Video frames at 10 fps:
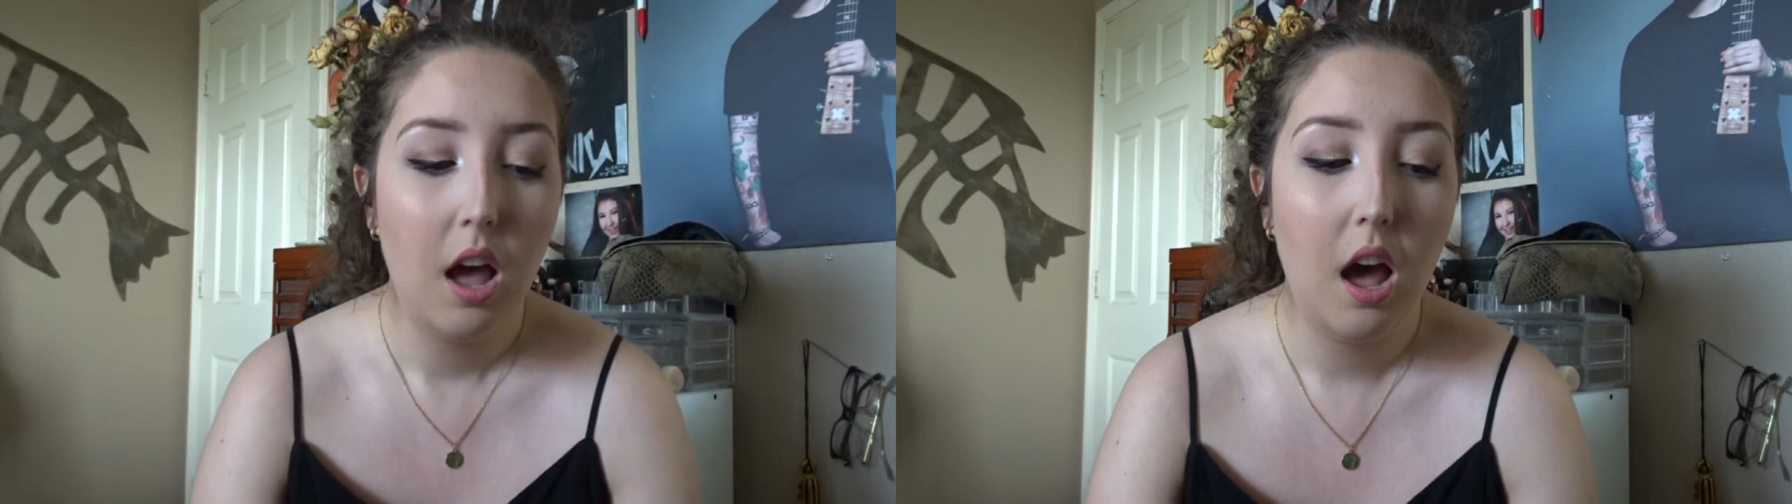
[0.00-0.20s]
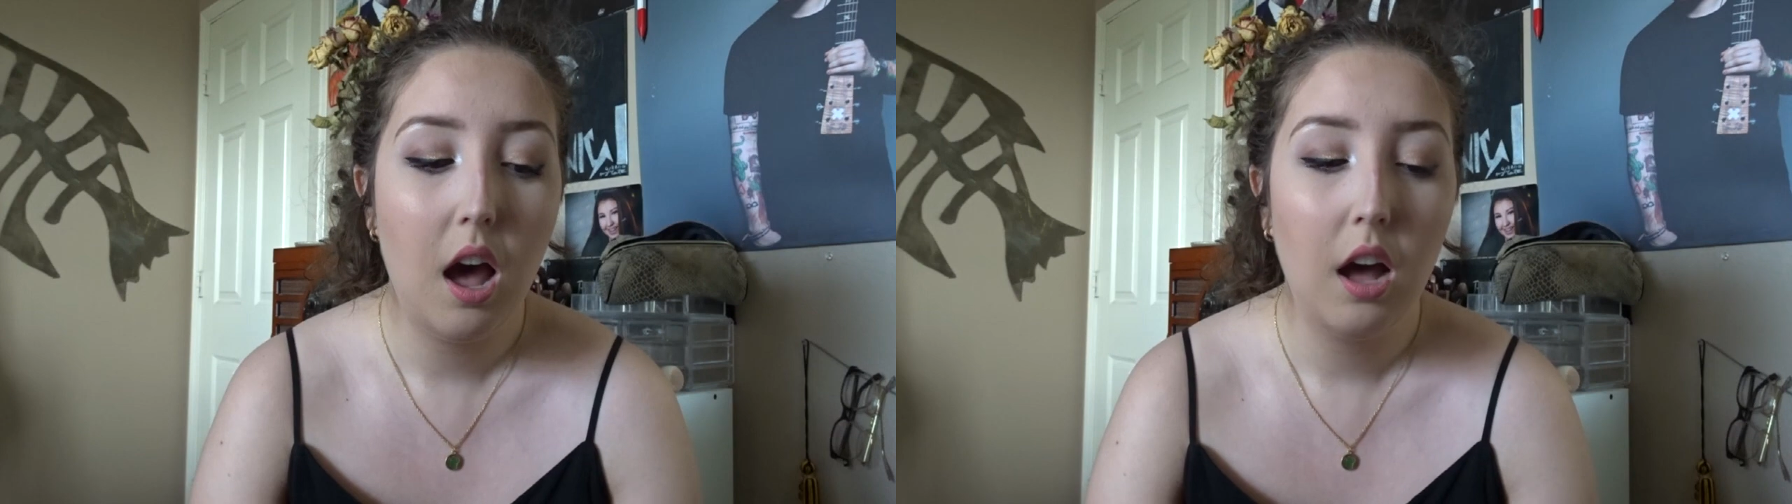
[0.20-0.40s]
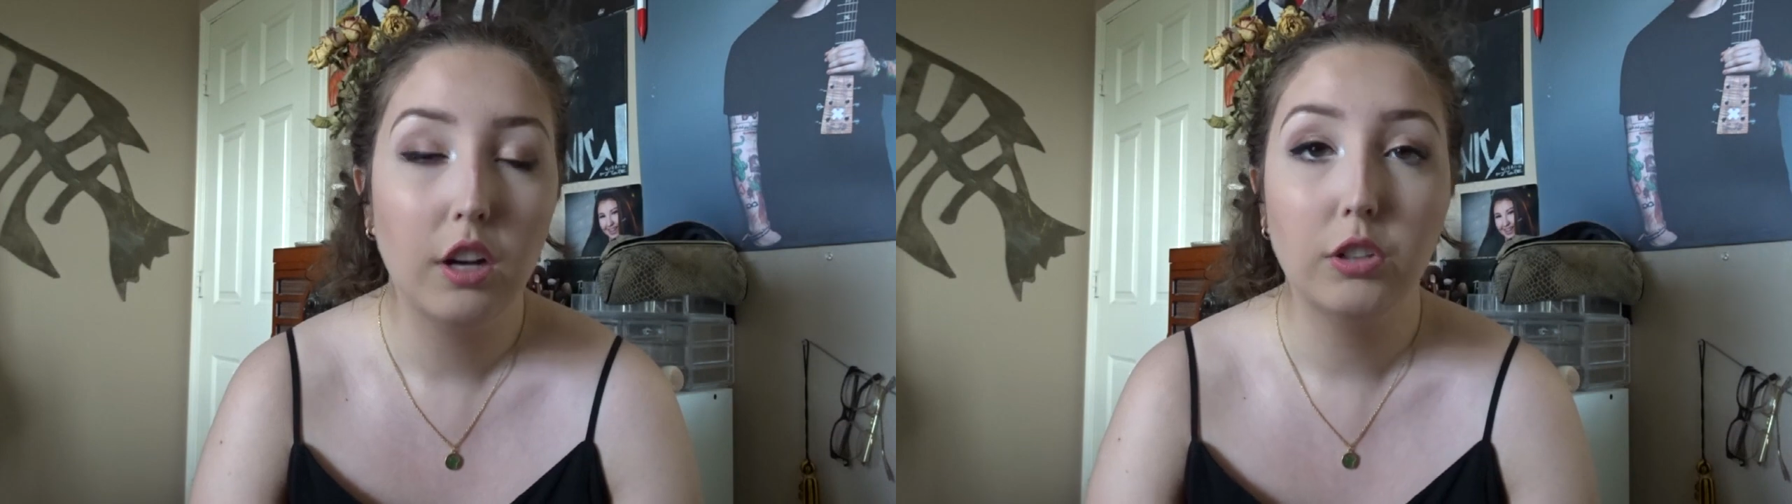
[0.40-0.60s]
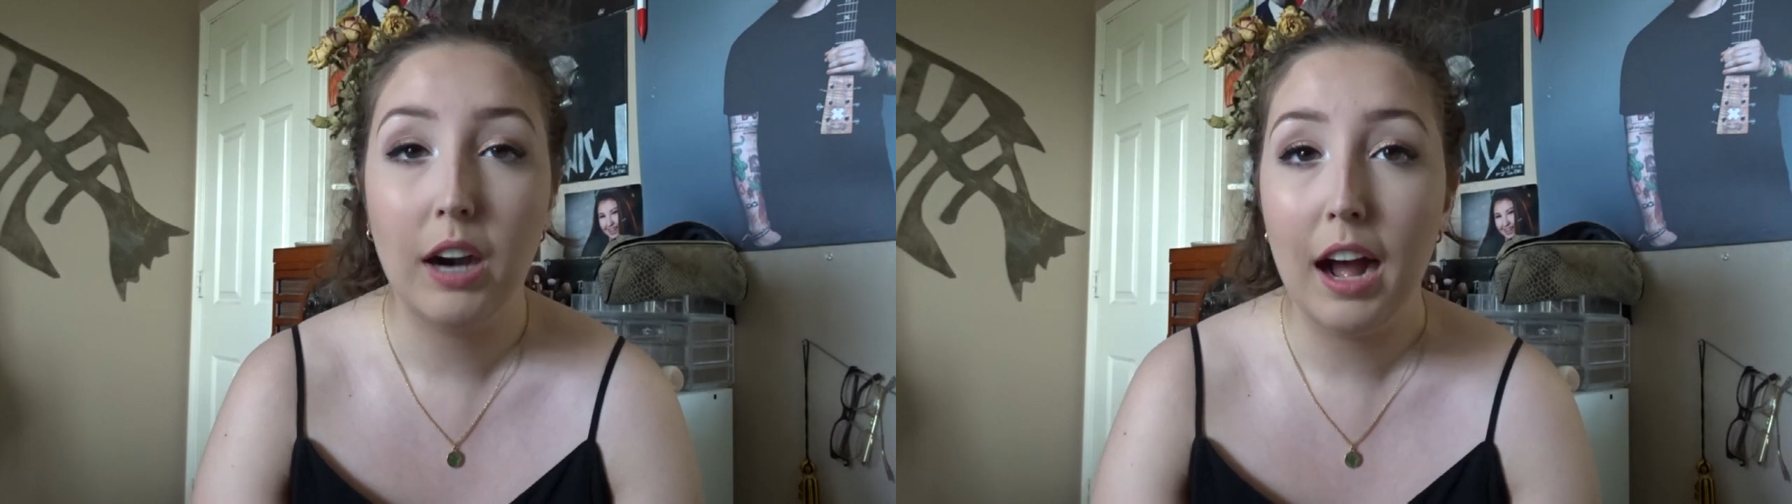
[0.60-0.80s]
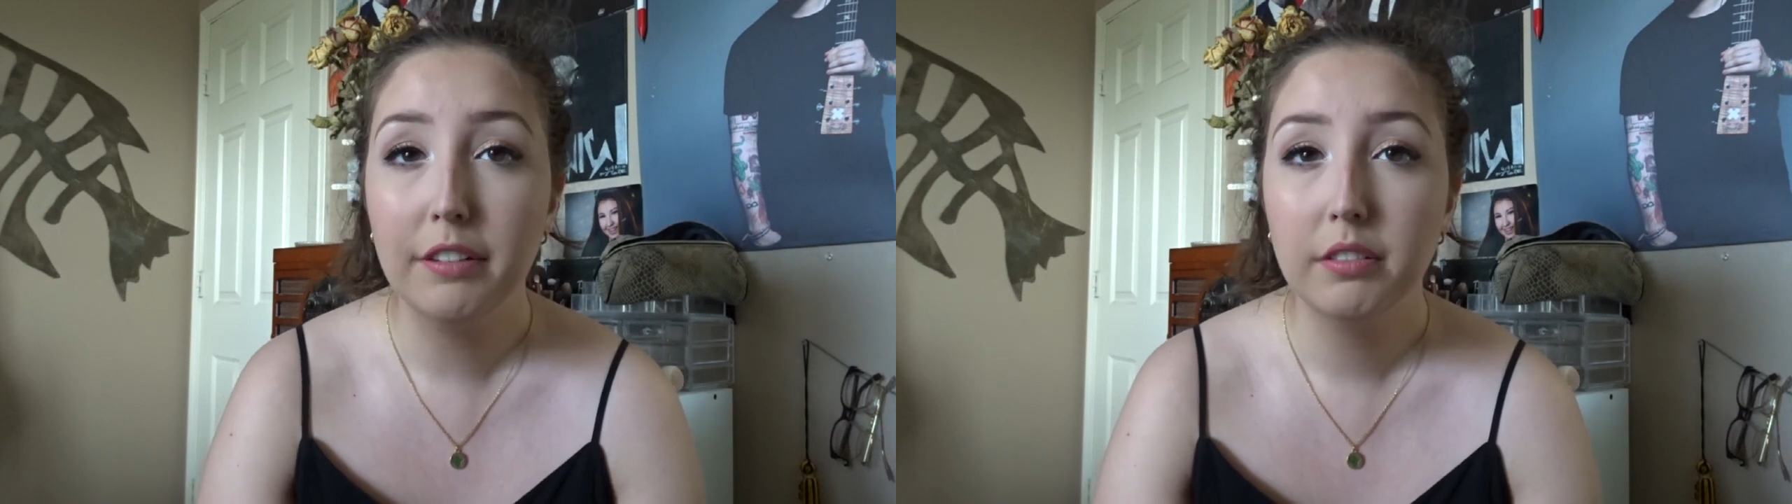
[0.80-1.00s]

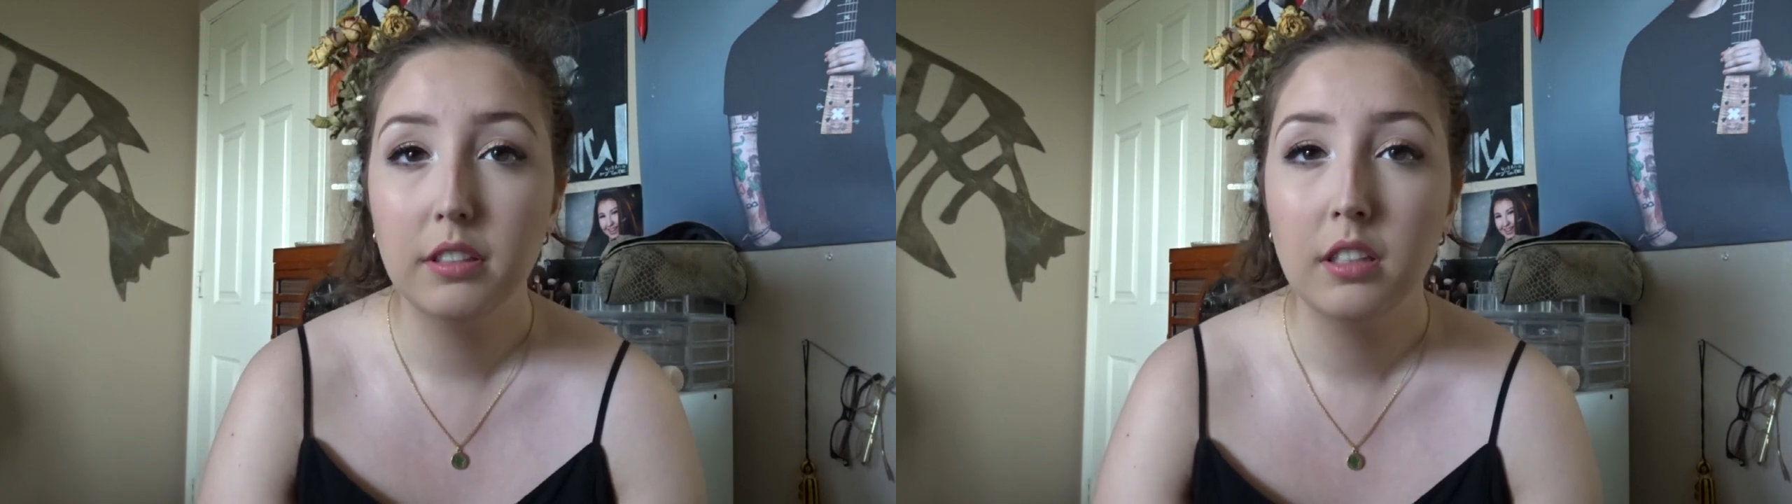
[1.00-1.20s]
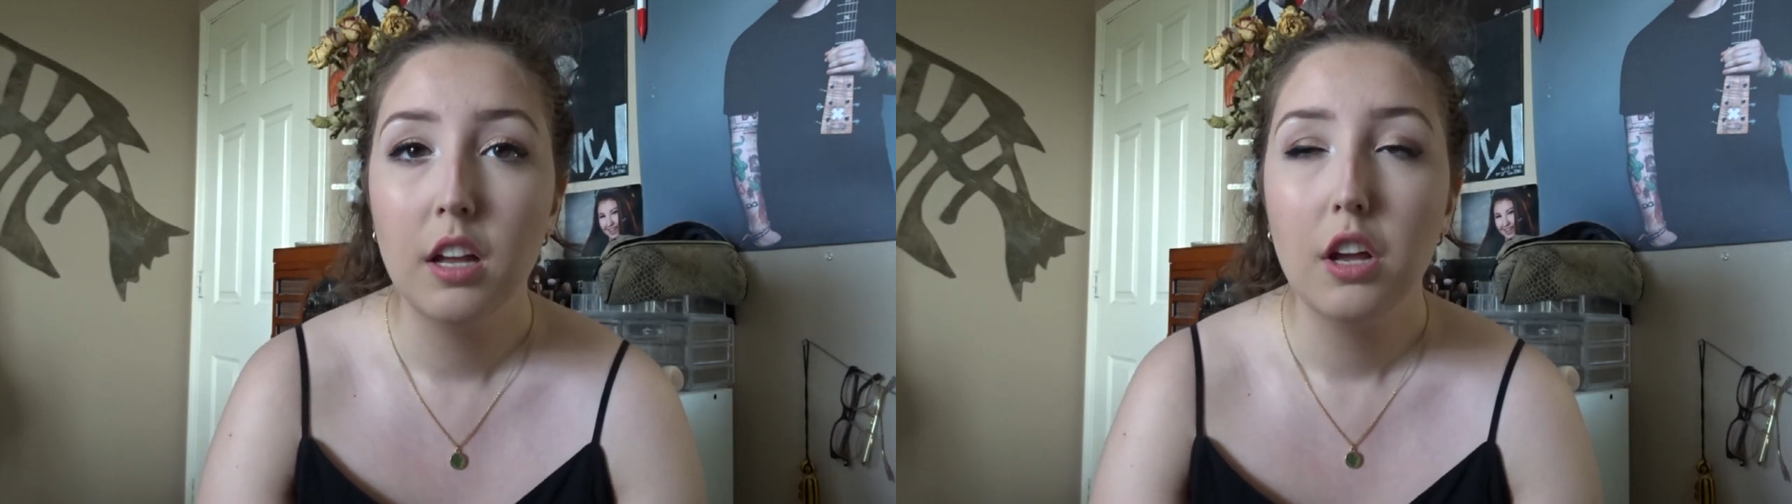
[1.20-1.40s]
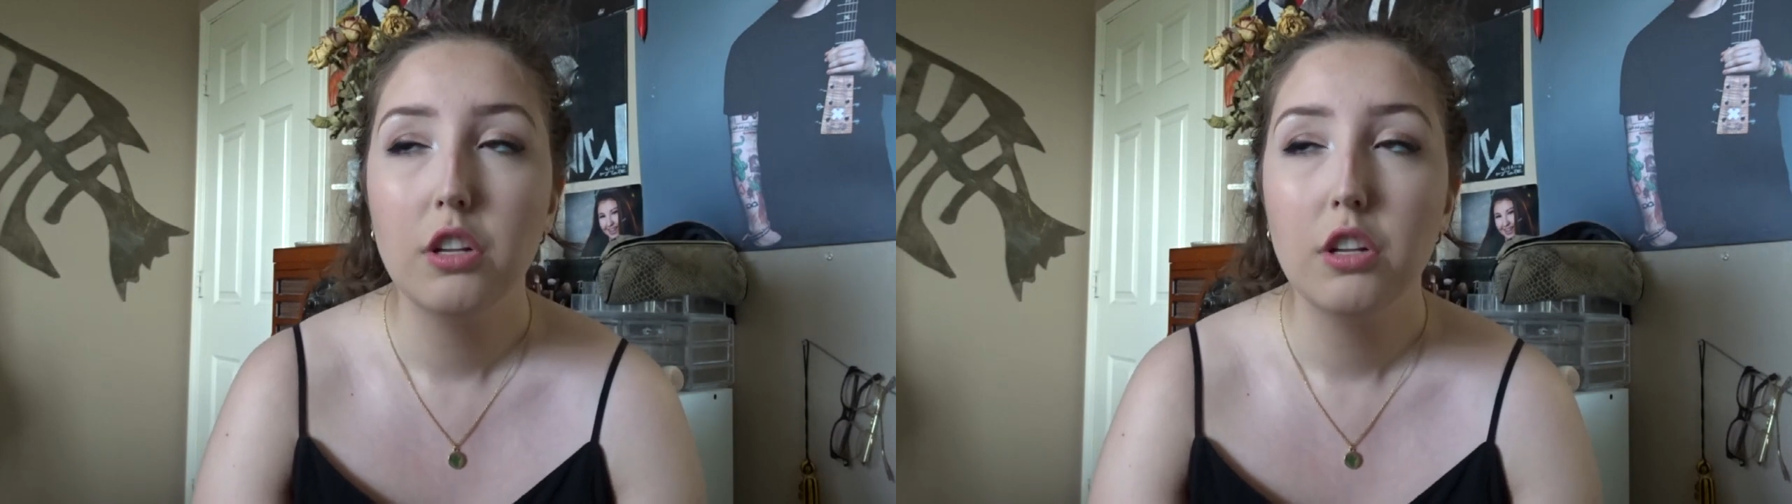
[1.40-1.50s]
grafts.